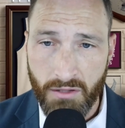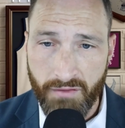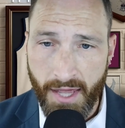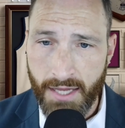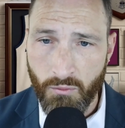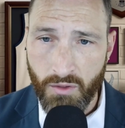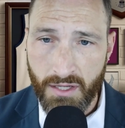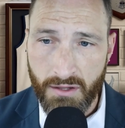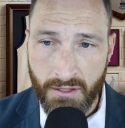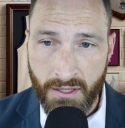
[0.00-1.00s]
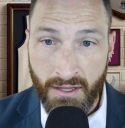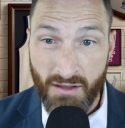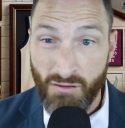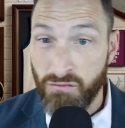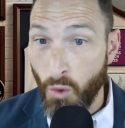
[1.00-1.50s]
event with
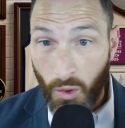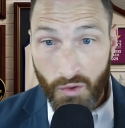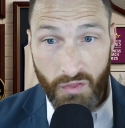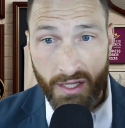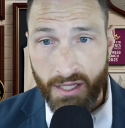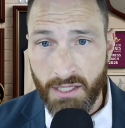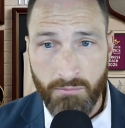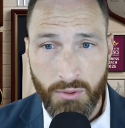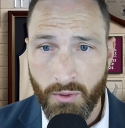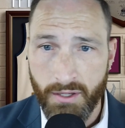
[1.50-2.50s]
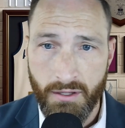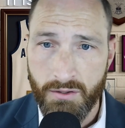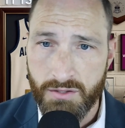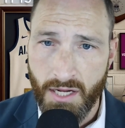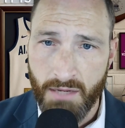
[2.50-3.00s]
forward-thinking
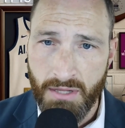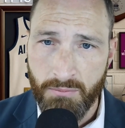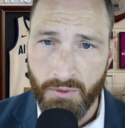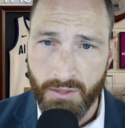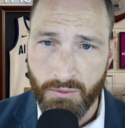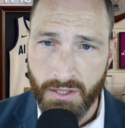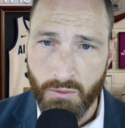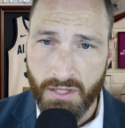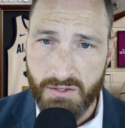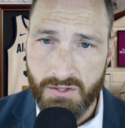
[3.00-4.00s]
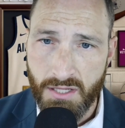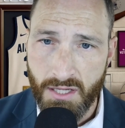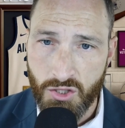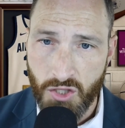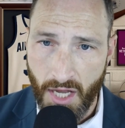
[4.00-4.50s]
employers and people that really want to see a
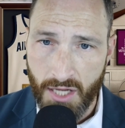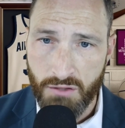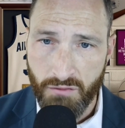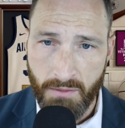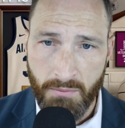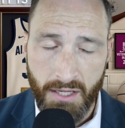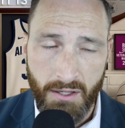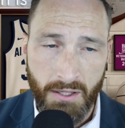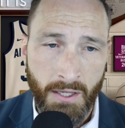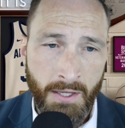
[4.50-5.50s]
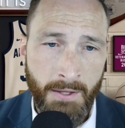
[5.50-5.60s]
change for the better.